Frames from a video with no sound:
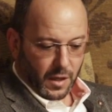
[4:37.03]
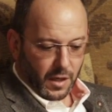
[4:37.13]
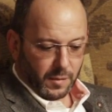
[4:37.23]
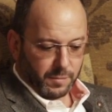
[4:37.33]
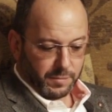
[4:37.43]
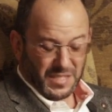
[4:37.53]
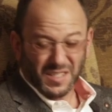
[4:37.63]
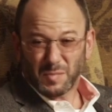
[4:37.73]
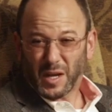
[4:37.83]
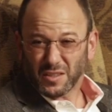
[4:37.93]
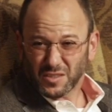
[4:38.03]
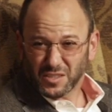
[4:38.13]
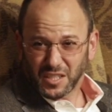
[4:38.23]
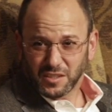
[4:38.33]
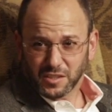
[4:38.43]
Um, business models are
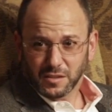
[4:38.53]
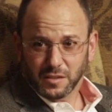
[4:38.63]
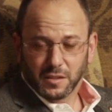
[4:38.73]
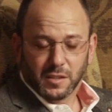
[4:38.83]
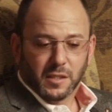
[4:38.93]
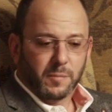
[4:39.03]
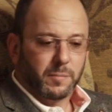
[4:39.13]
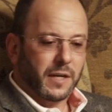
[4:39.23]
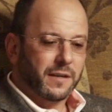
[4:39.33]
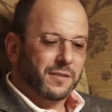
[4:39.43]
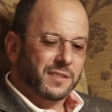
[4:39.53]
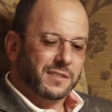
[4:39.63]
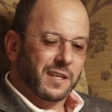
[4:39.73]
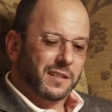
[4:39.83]
changing, mm-hmm. but I don't think